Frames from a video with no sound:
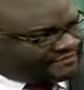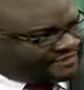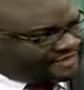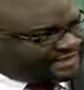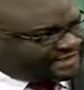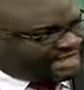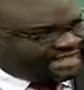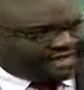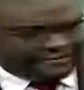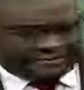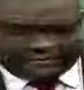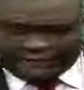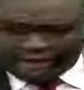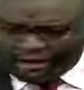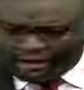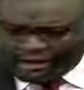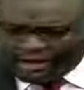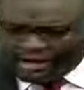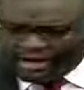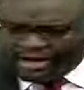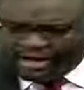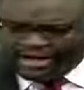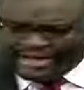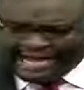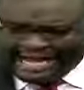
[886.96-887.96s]
If
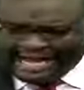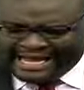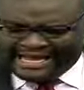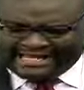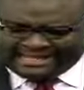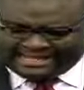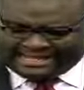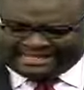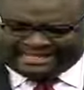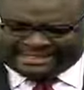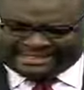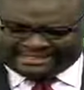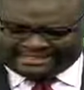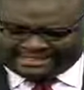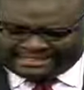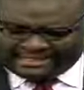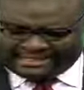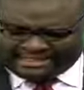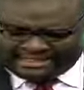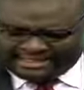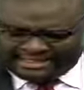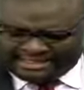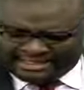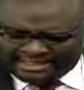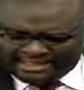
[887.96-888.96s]
all I can
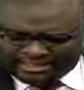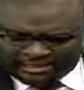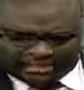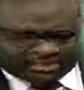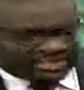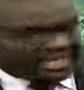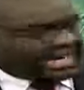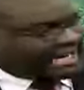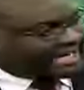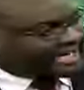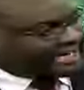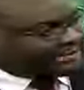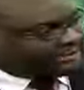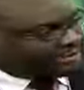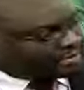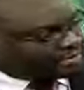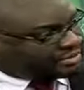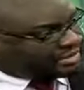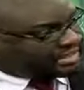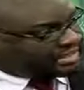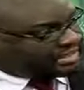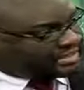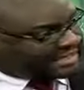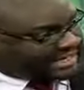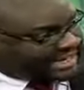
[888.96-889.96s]
see is what I am
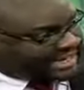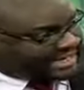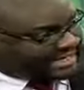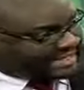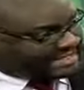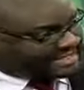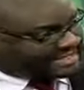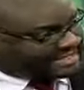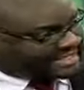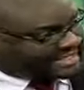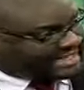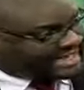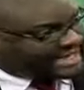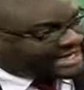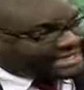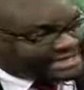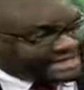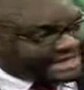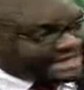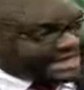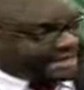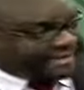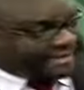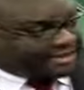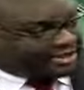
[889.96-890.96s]
looking at,
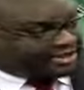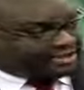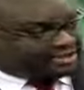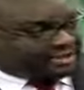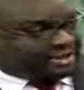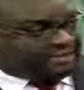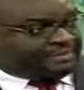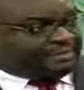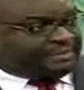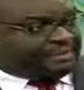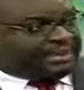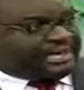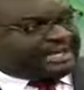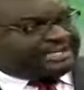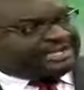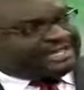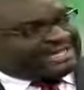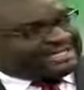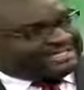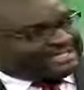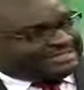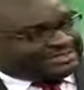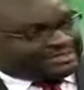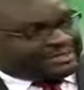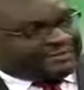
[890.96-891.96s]
then I'm in trouble, and
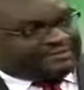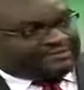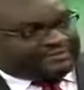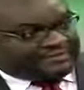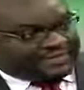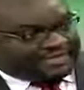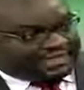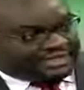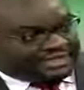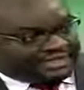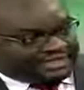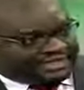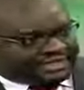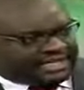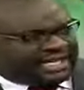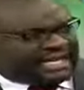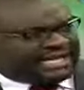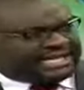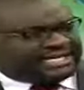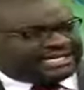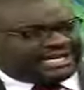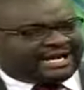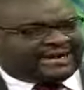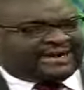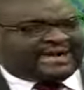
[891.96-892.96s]
that is convergence.
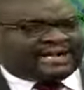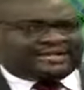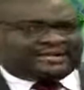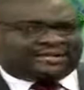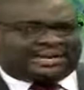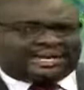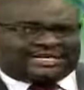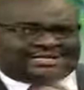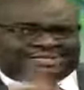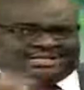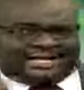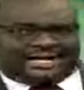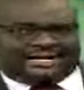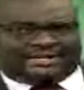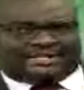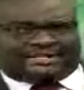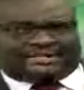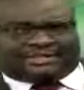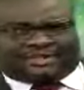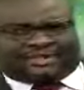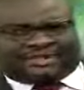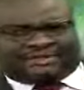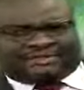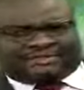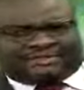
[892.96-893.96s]
Now, how do I tie this
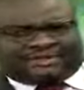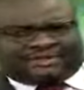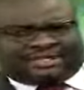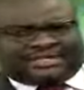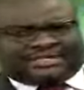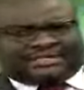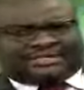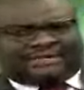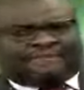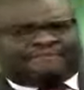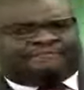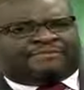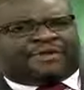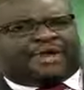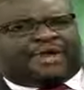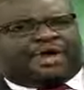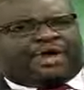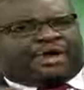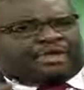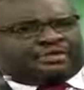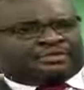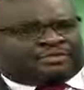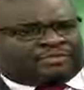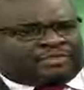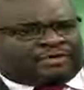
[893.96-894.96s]
up to this,
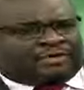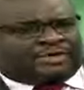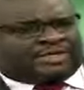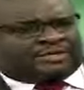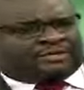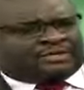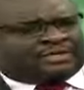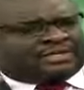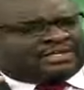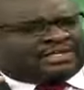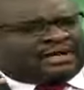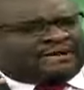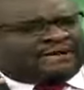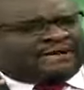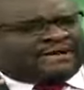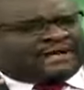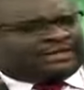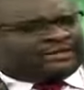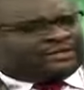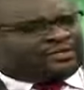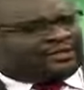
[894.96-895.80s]
to what we're talking about?